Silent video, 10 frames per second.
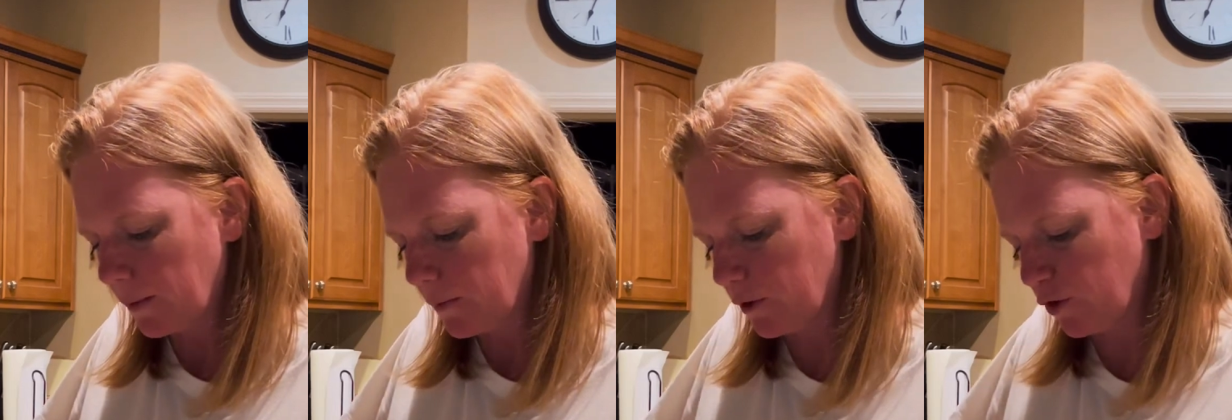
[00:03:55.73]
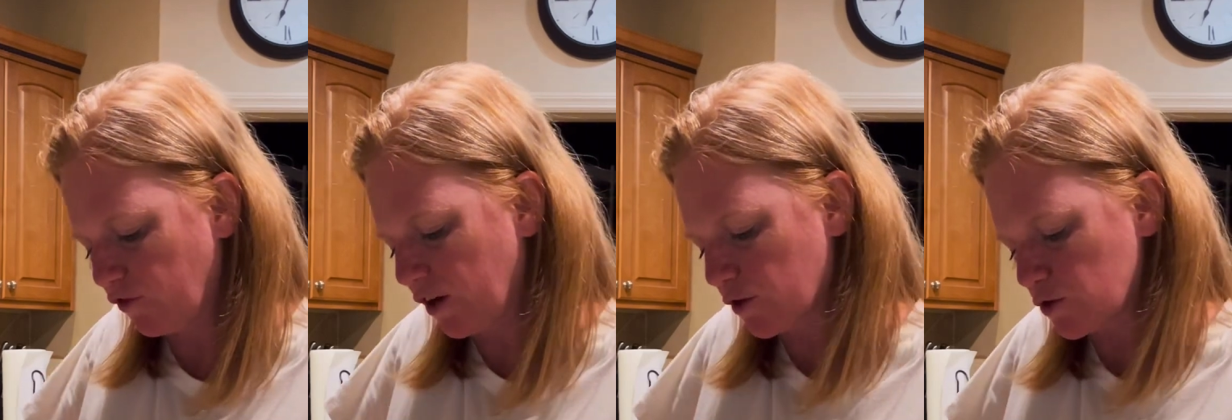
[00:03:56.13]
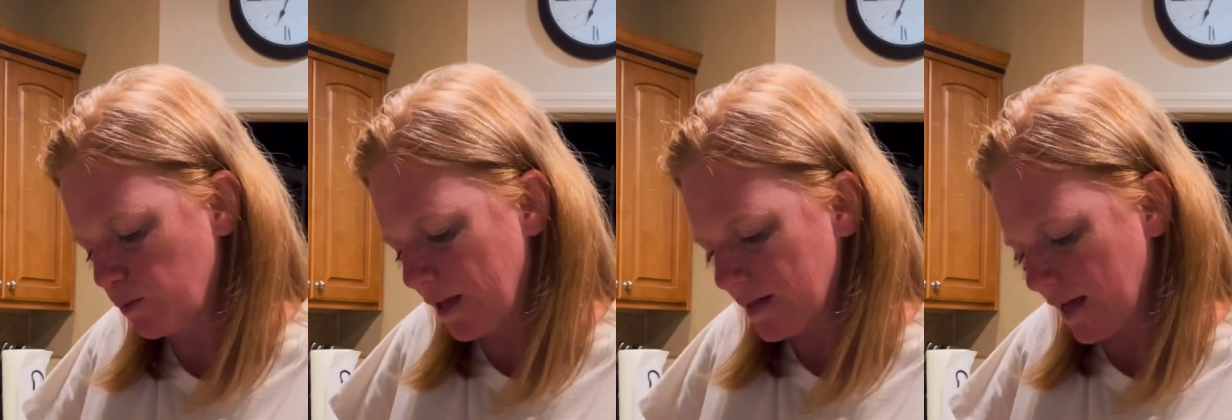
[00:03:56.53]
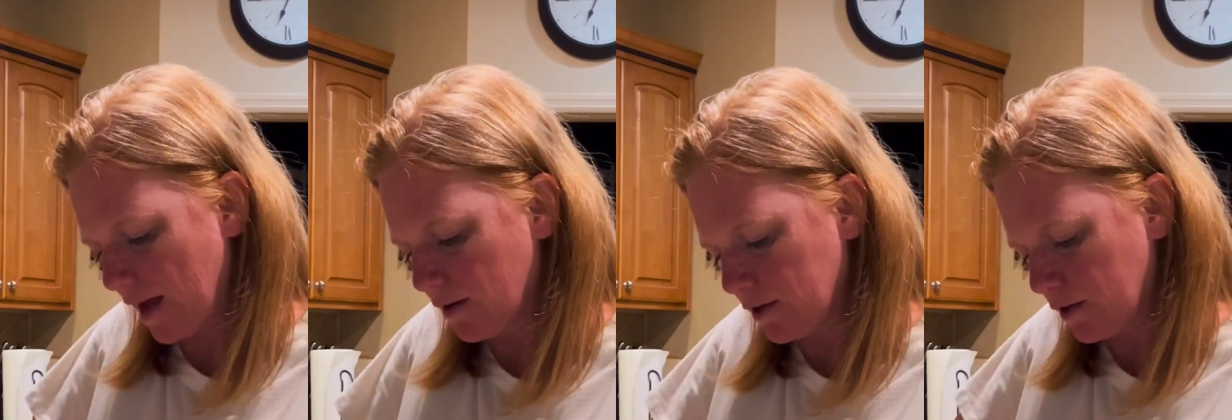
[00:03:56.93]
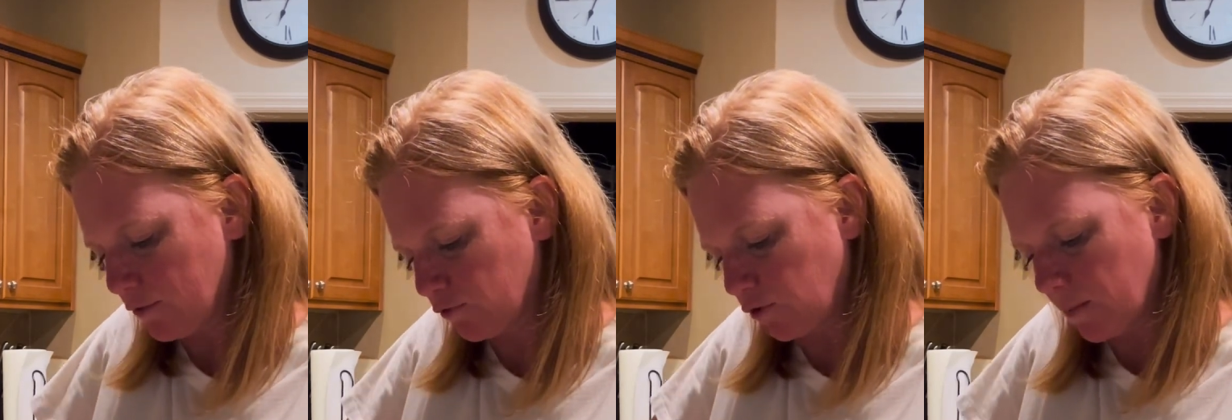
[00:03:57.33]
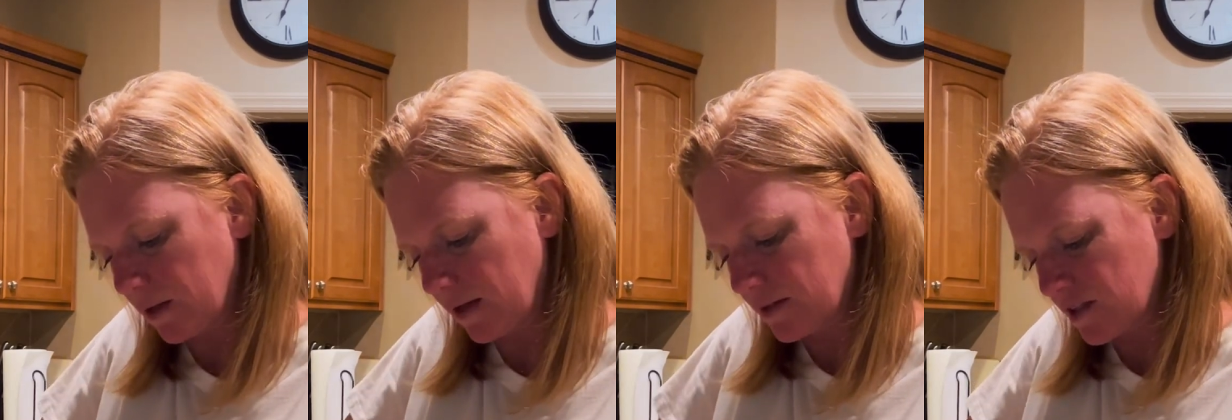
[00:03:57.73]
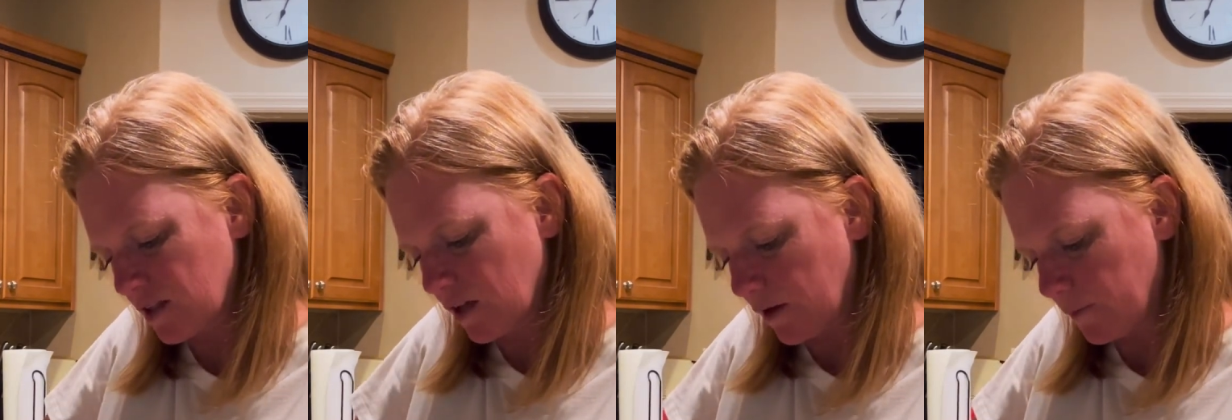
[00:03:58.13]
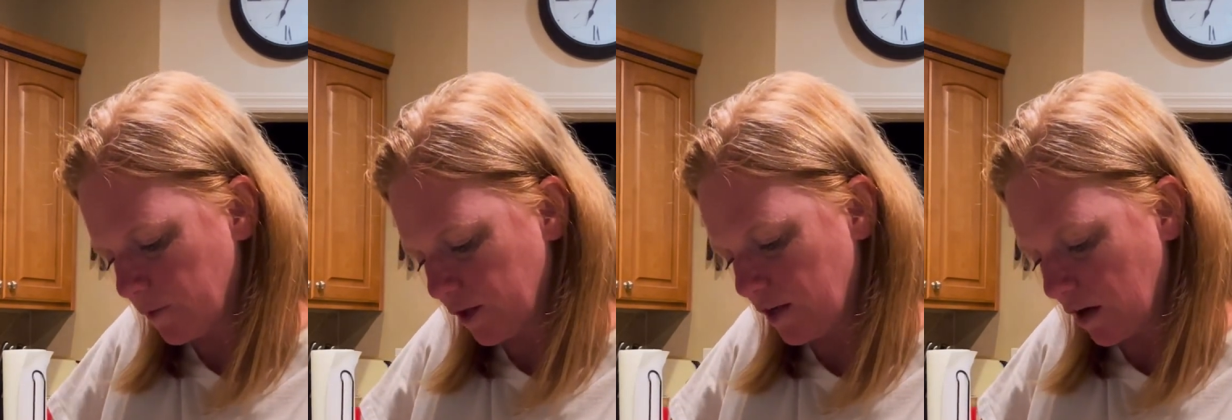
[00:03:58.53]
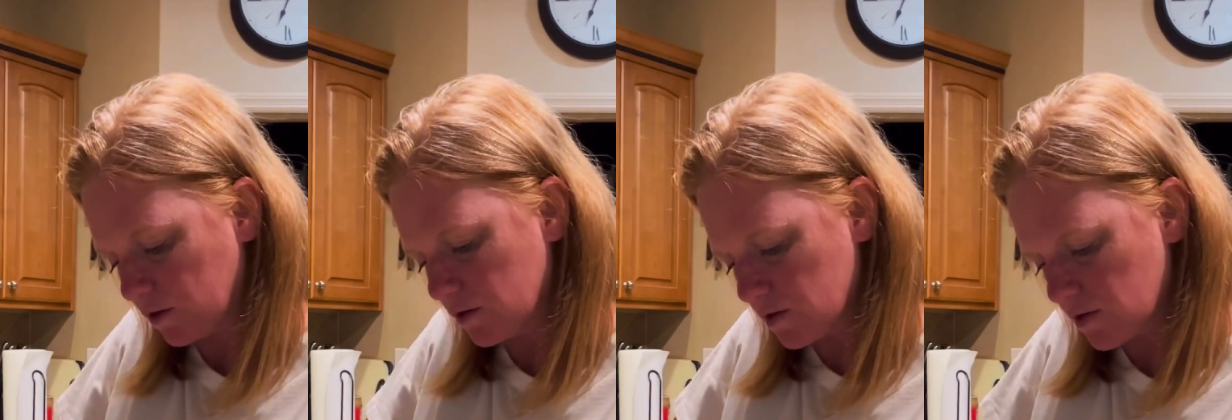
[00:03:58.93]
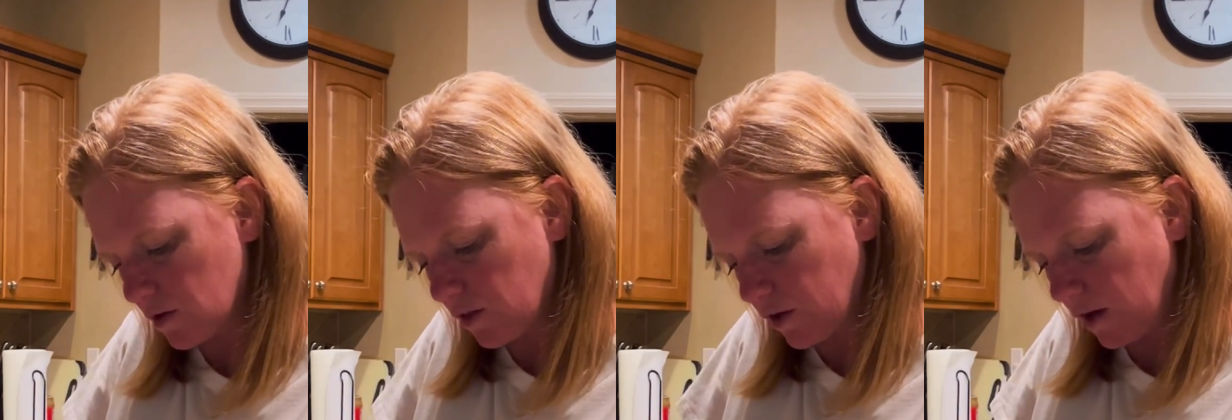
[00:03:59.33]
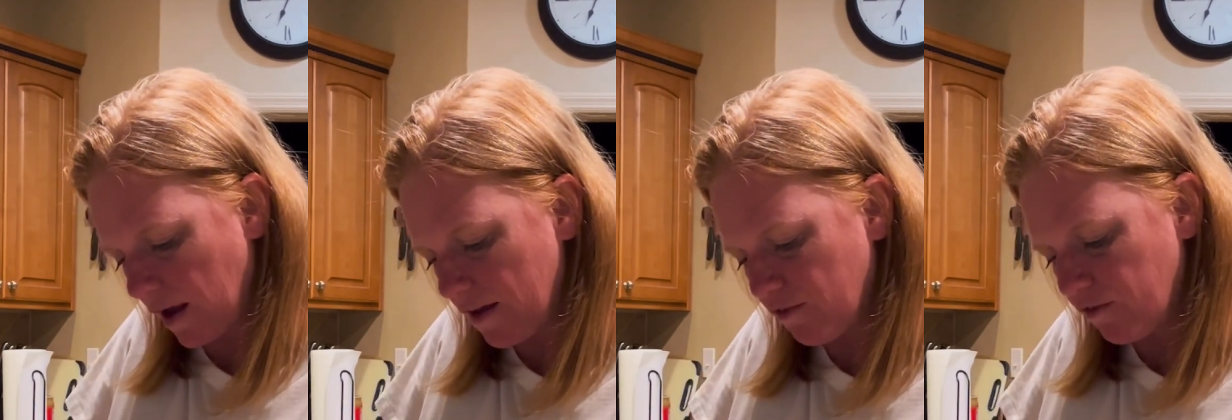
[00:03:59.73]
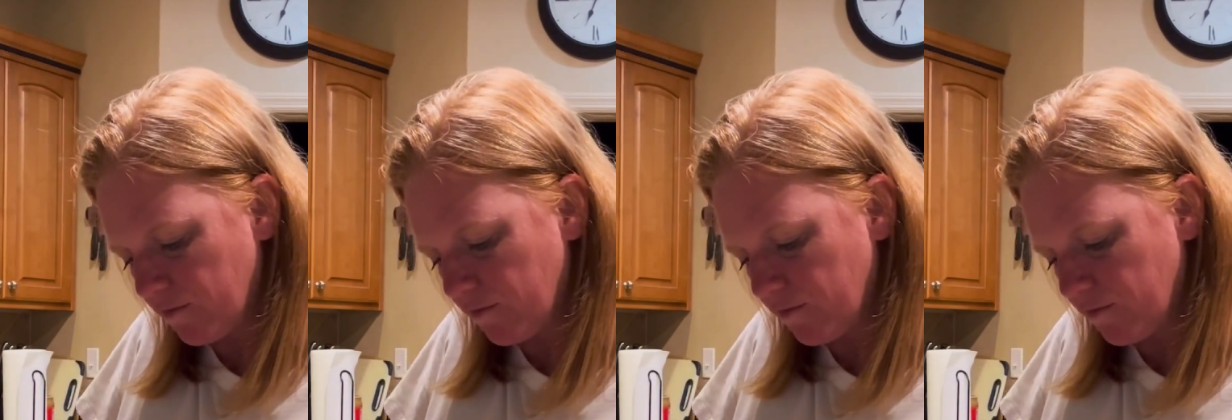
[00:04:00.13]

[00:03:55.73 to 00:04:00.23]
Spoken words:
or your fingers bent down, and rub it against the knuckles, the knife,